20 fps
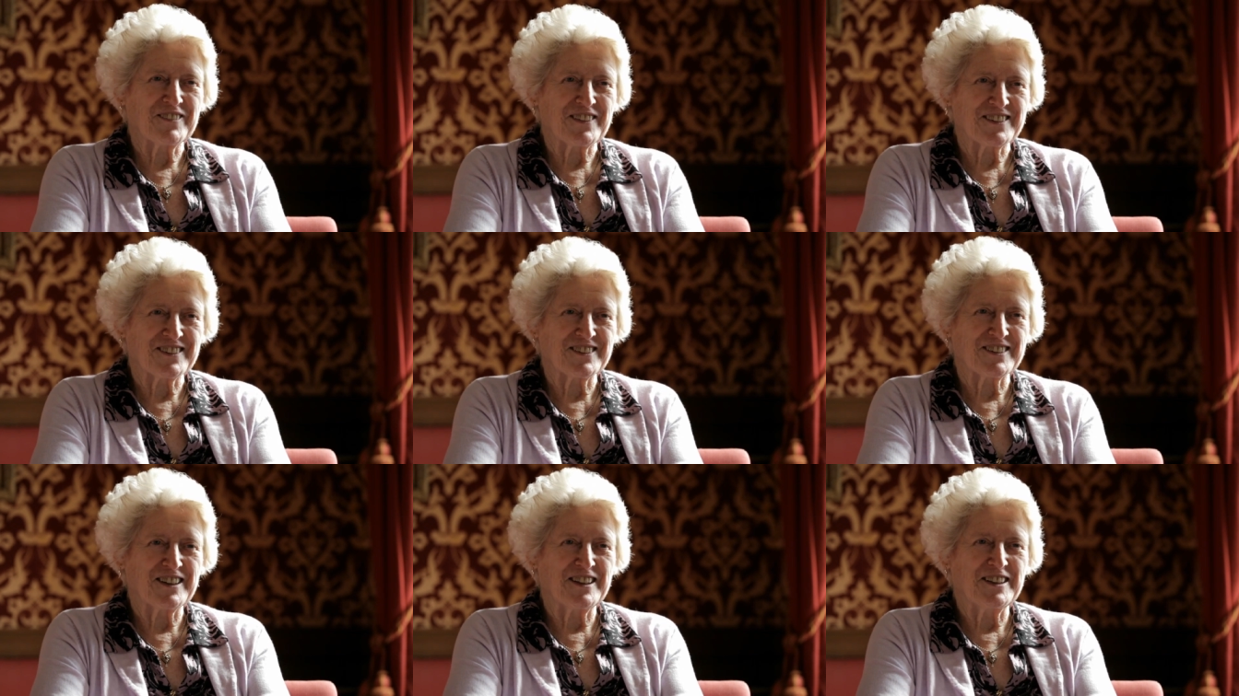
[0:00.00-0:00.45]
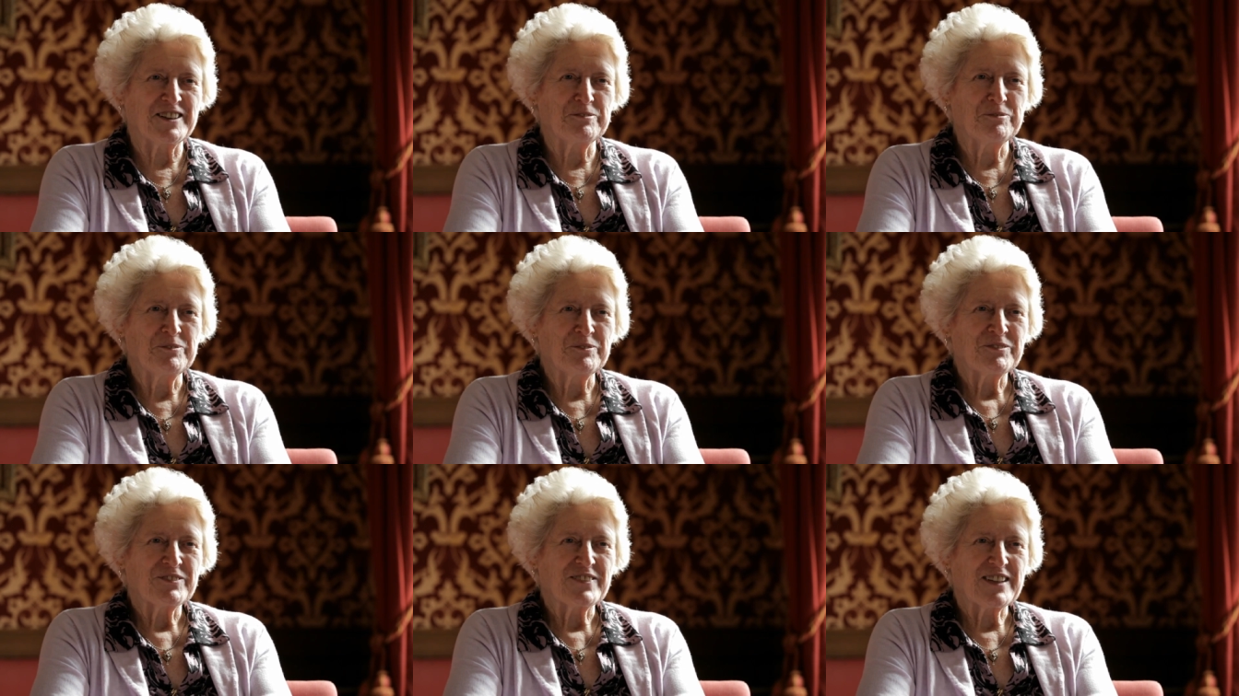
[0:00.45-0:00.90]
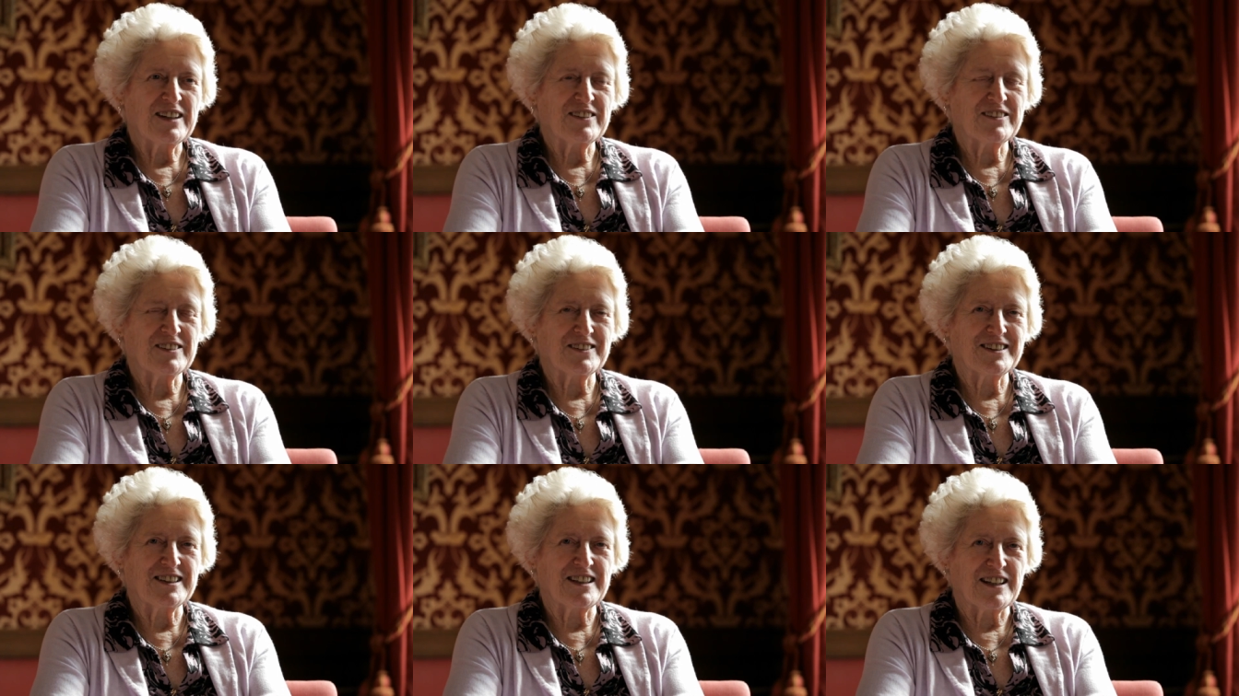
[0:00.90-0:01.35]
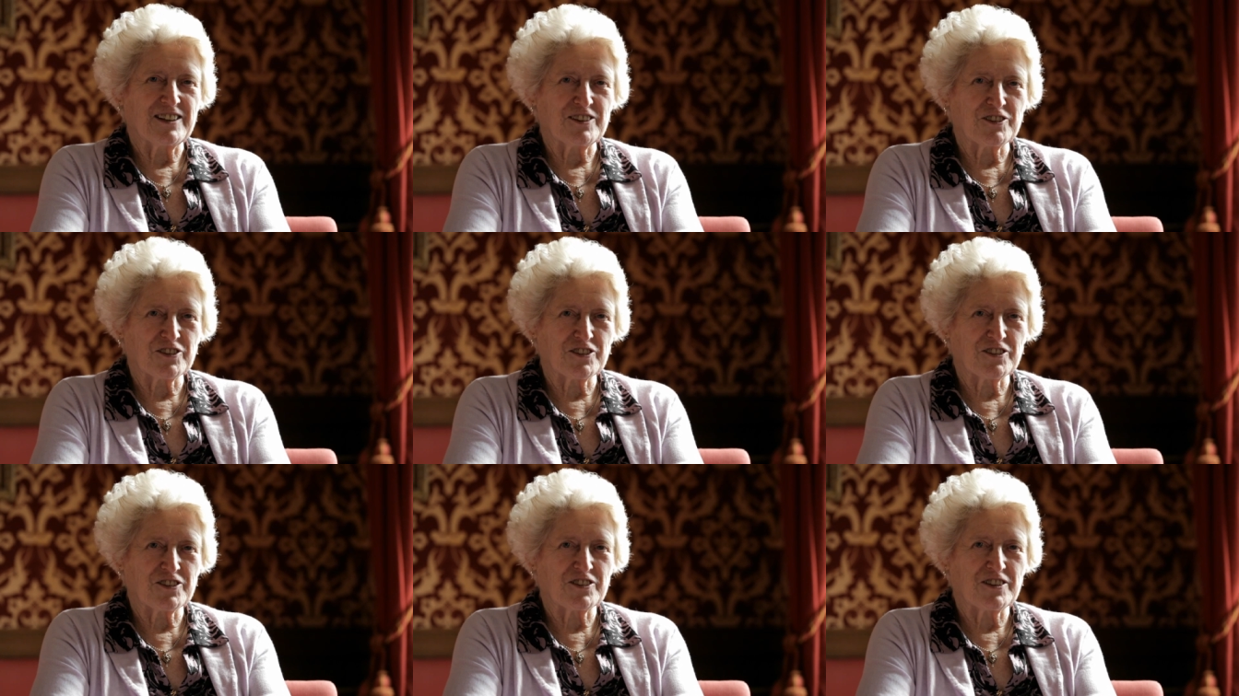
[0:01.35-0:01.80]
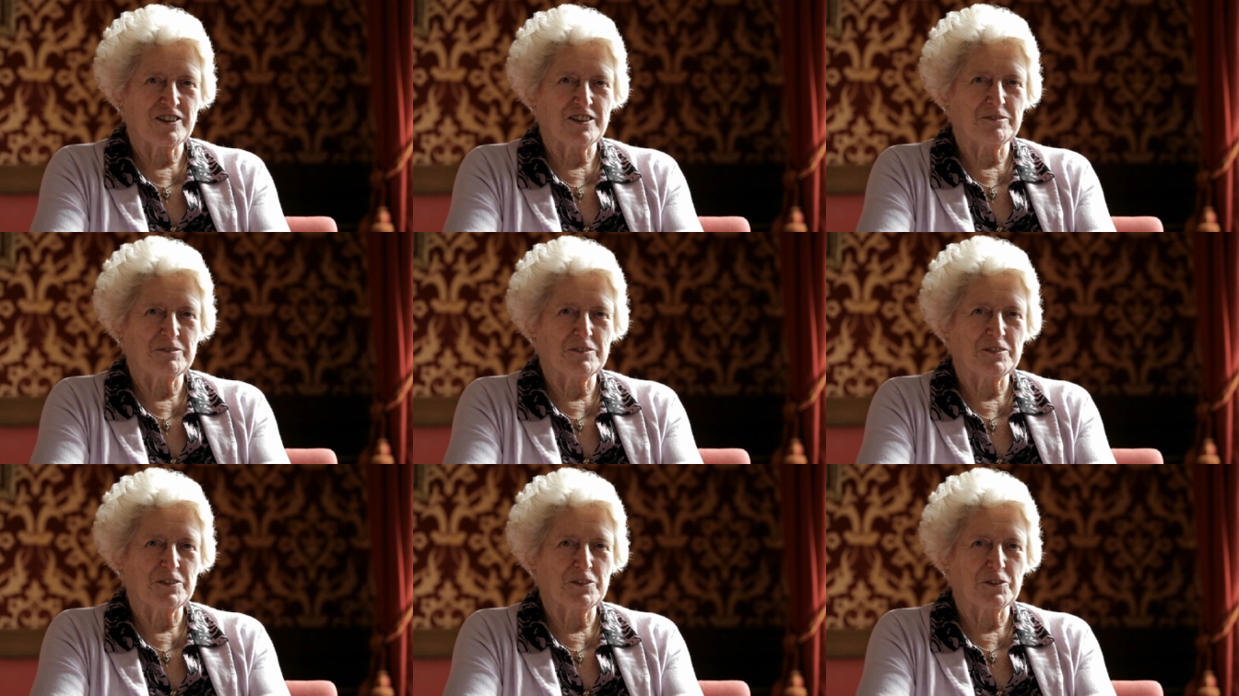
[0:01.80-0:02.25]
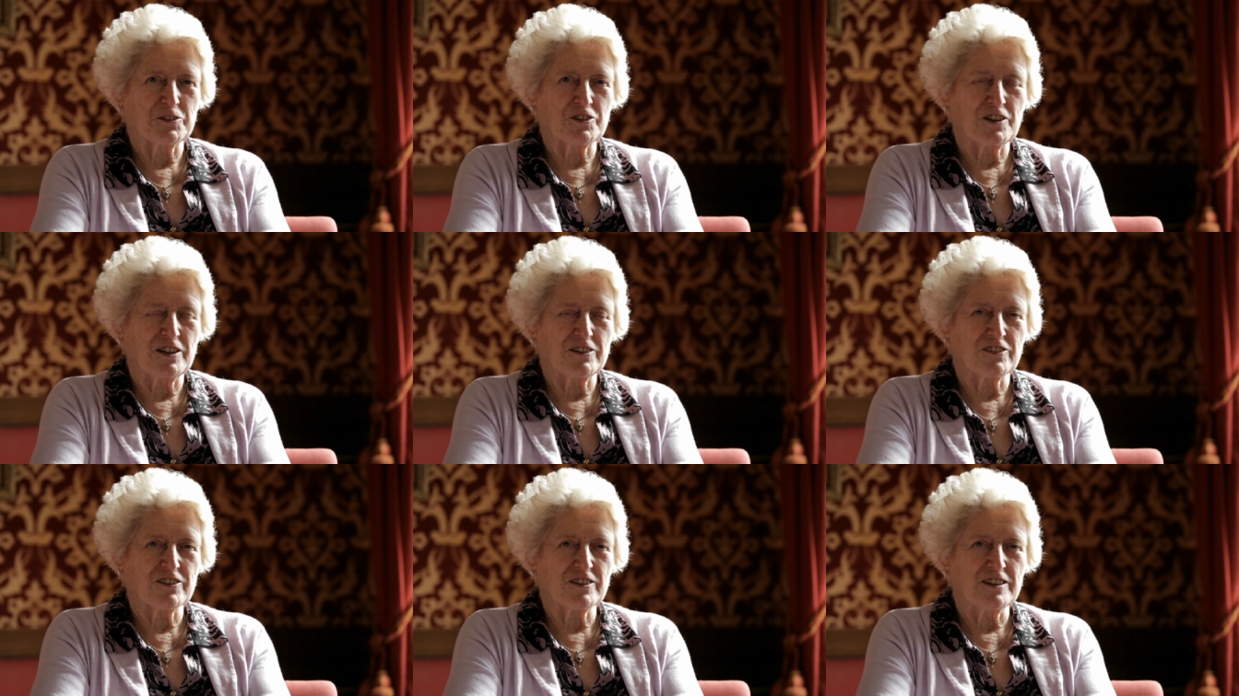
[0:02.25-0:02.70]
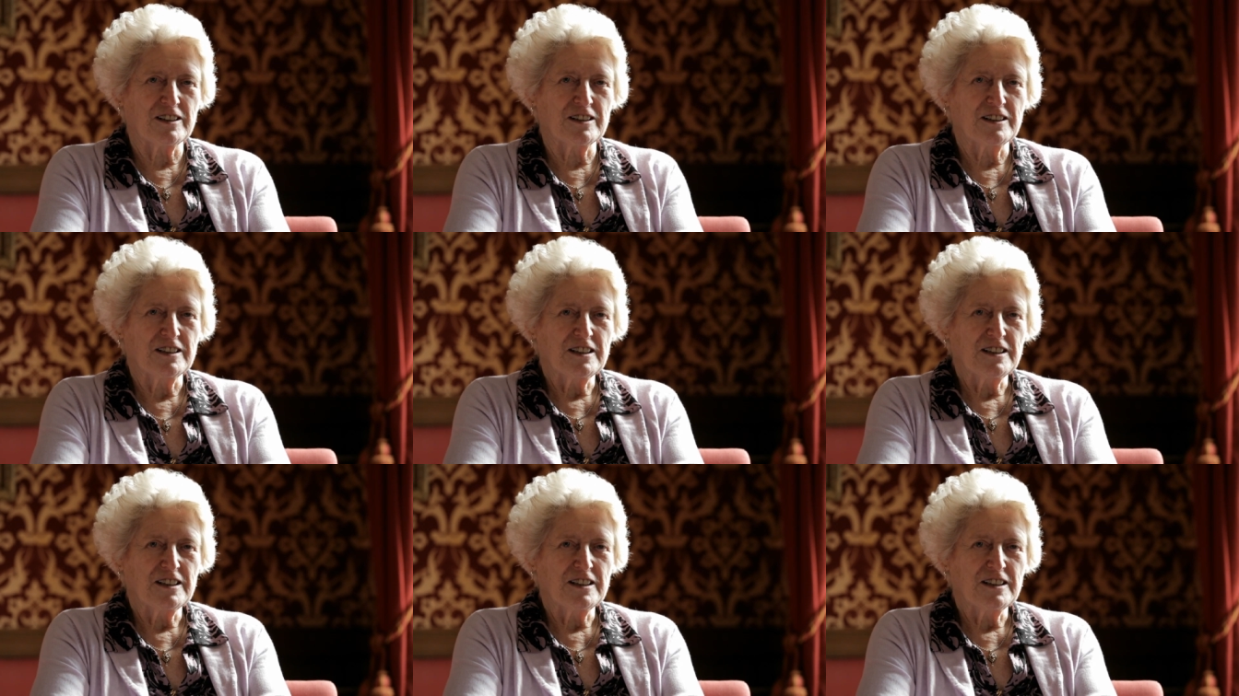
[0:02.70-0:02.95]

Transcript: But I said, yes, Lord Chancellor.